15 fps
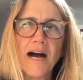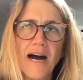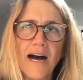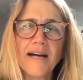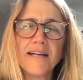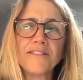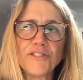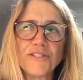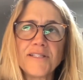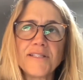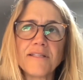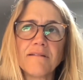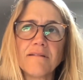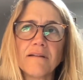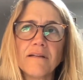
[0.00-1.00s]
I
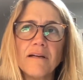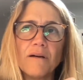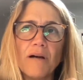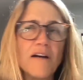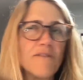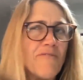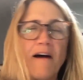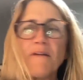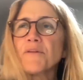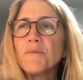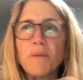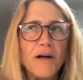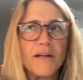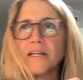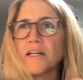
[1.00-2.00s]
just found
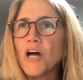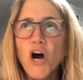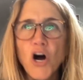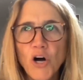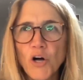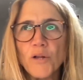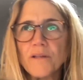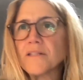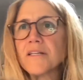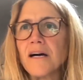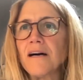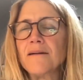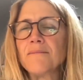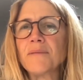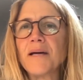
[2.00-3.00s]
them on it all the
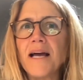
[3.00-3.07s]
time.